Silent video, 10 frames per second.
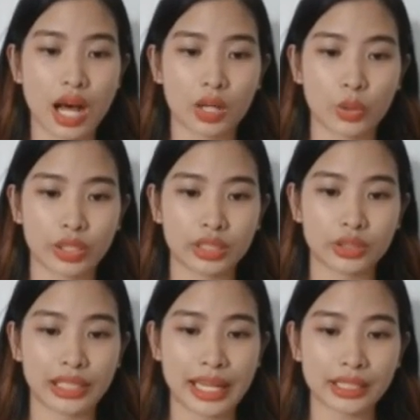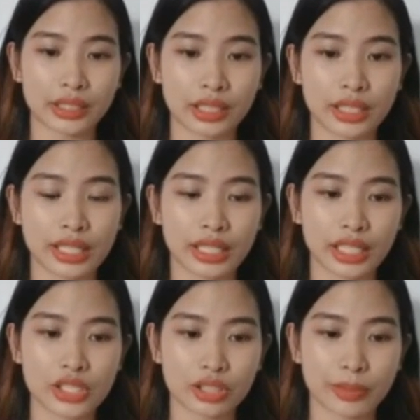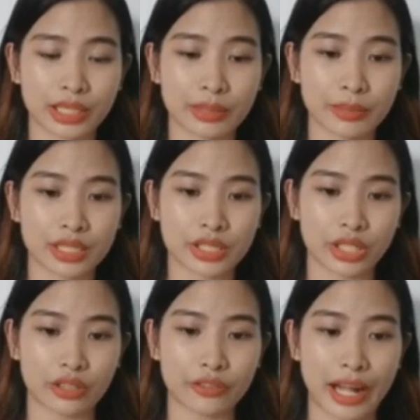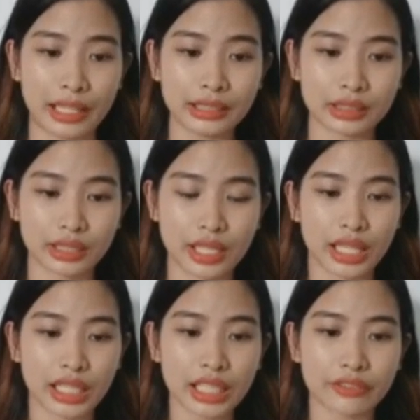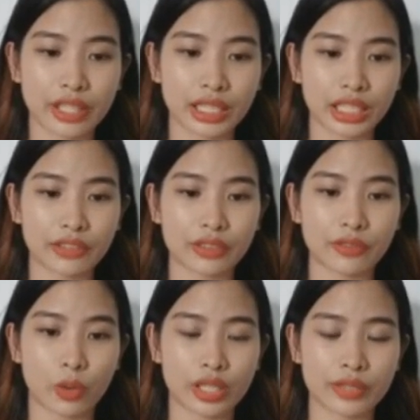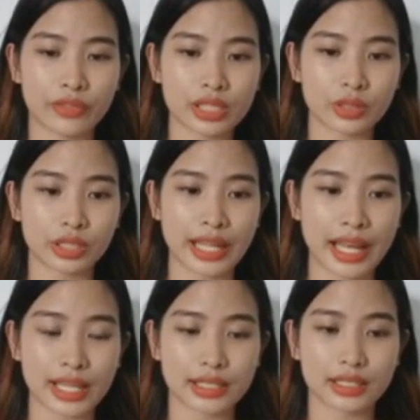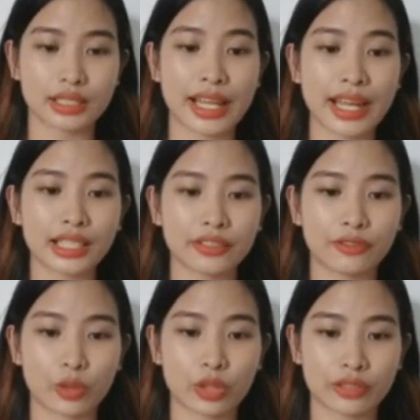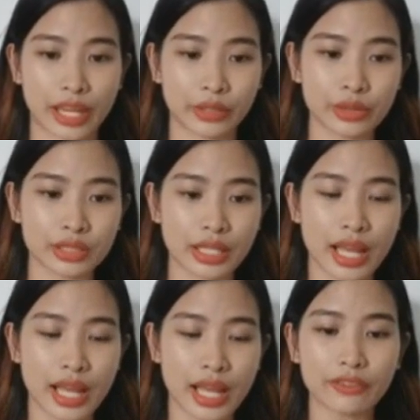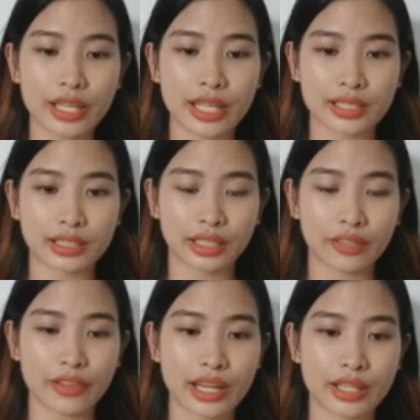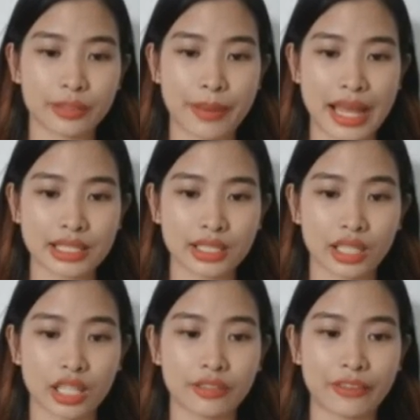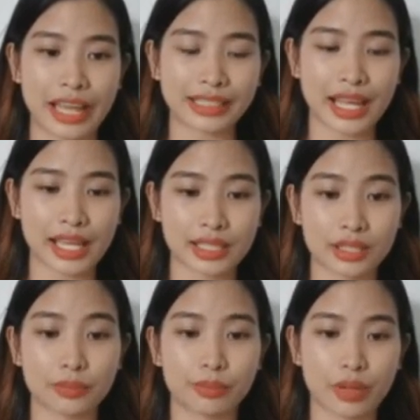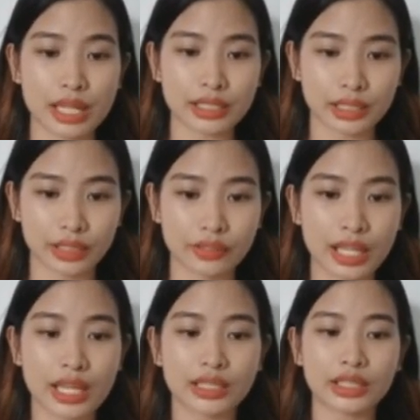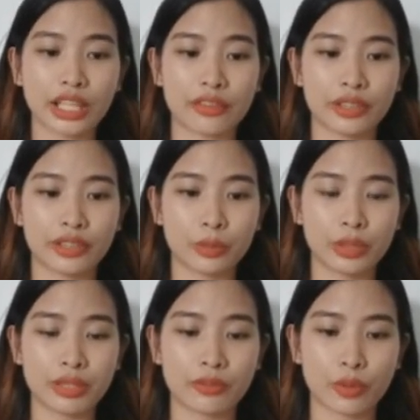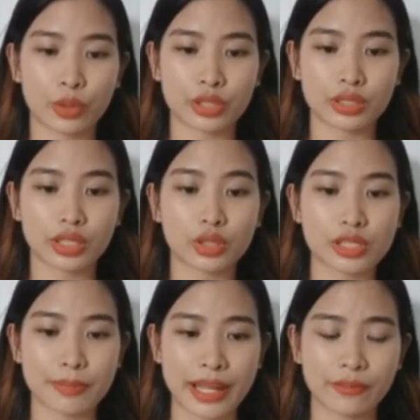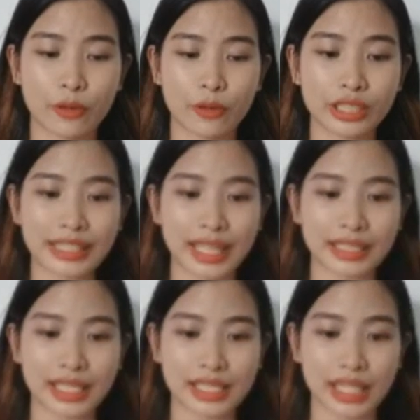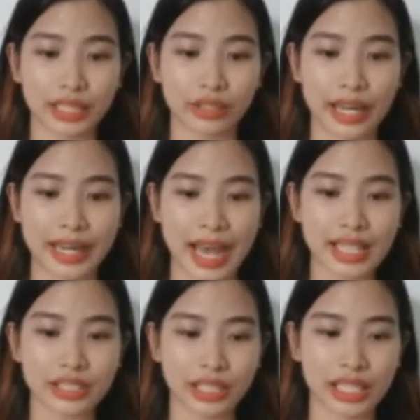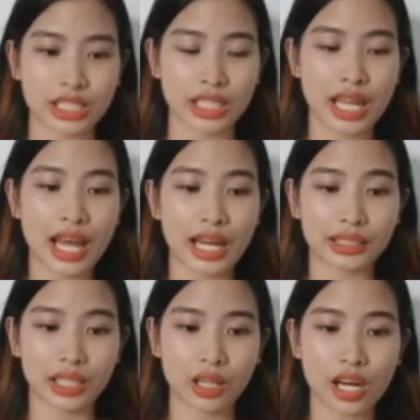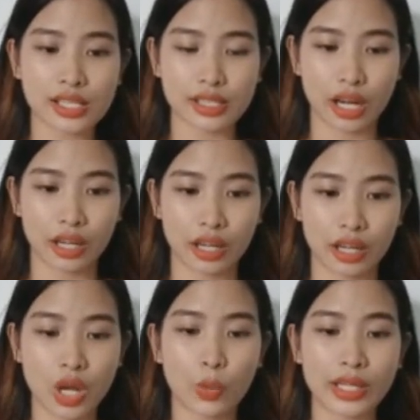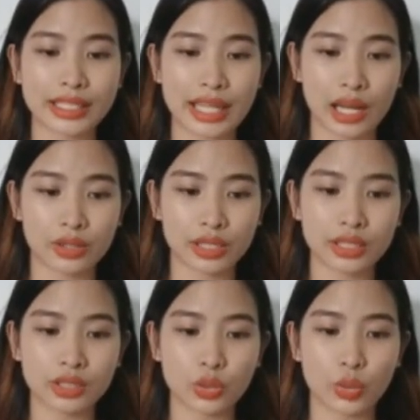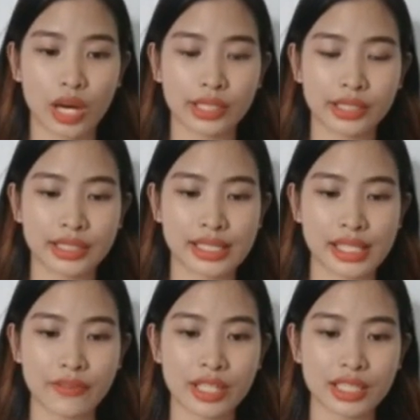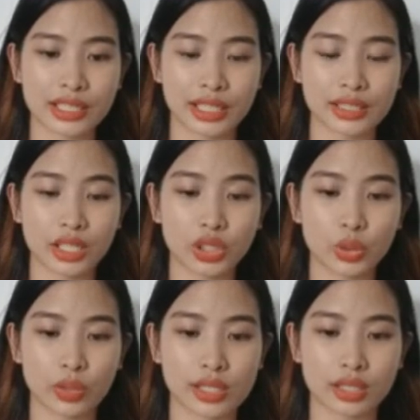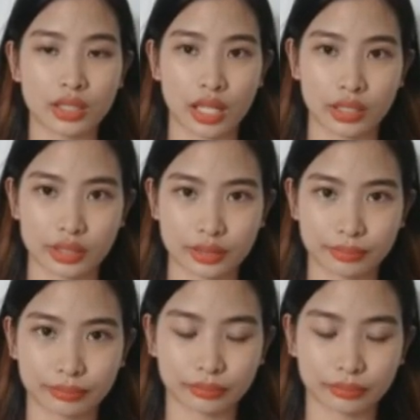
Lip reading: According to the letter issued by the Ministry of Health, even if a foreign visitor tests negative for the virus, if another passenger on a flight tests positive, the traveler will be forced to spend 14 days in state-run isolation at a cost of $1,276.